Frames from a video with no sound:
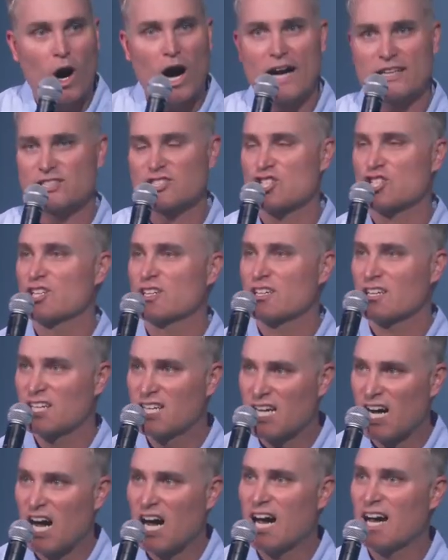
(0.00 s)
watch
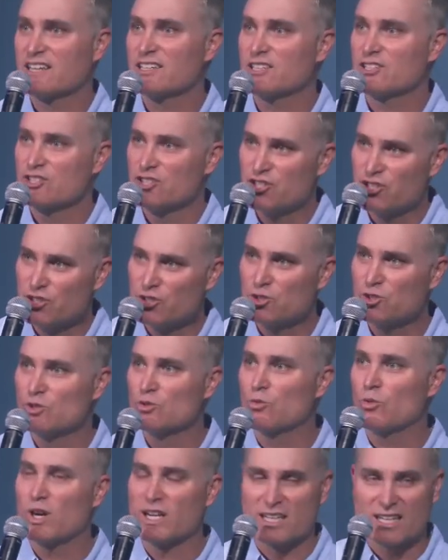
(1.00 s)
God
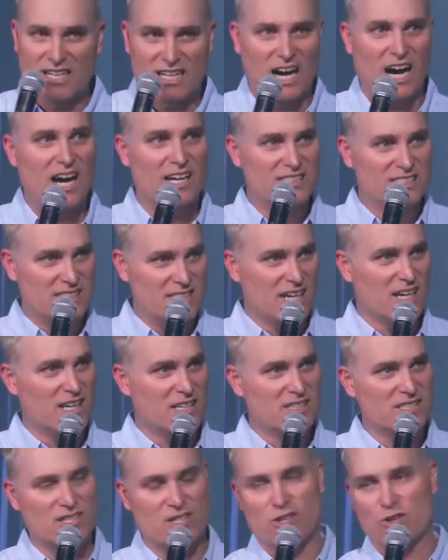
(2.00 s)
do what God
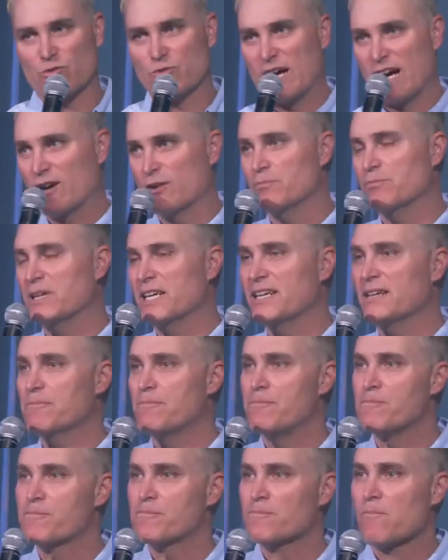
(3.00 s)
does around me.
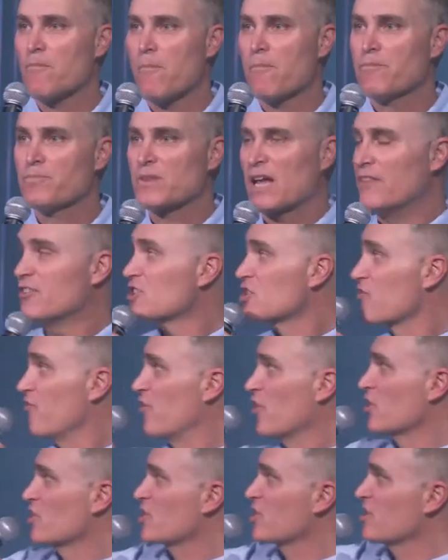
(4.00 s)
And this
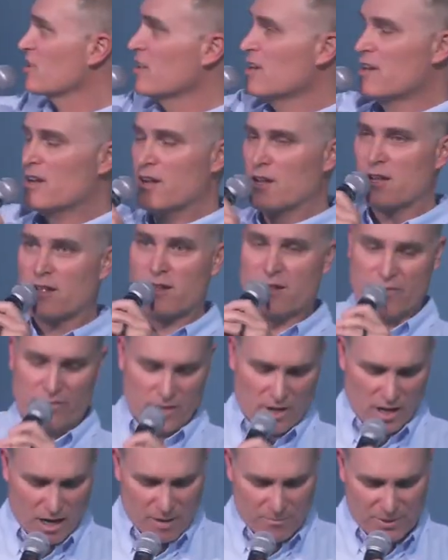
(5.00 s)
verse
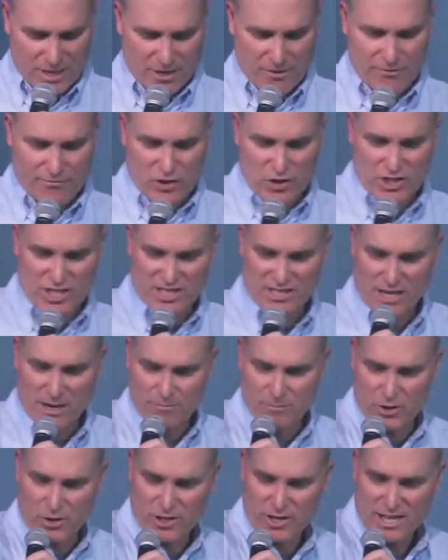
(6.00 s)
up here, verse
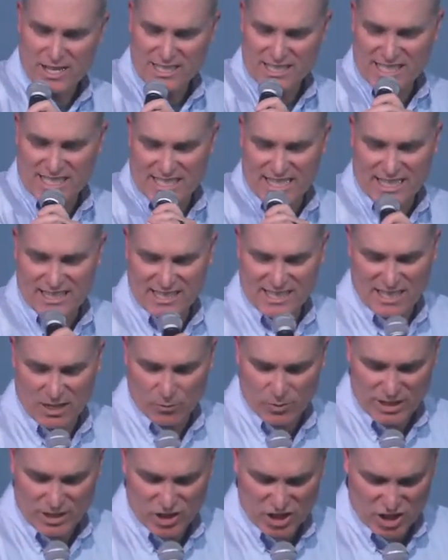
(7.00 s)
number six
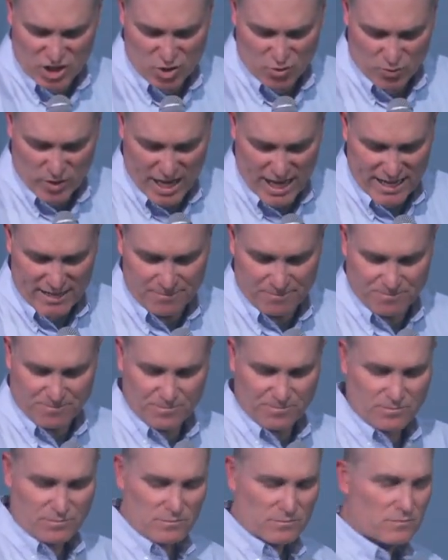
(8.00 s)
that we just read,
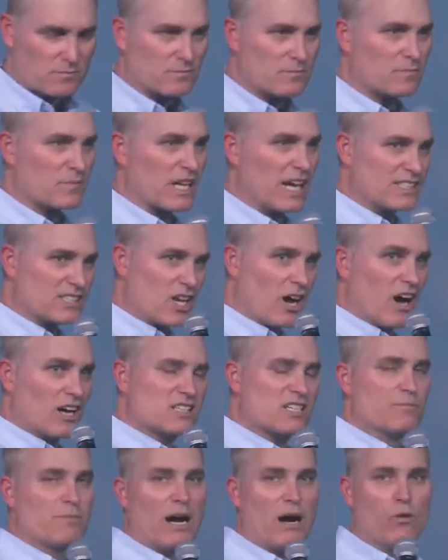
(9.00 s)
it
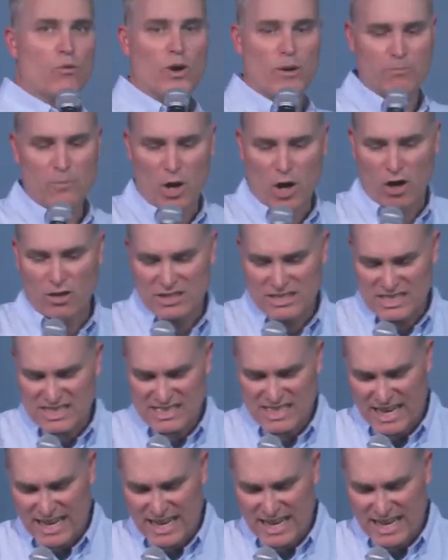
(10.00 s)
talks about what Paul is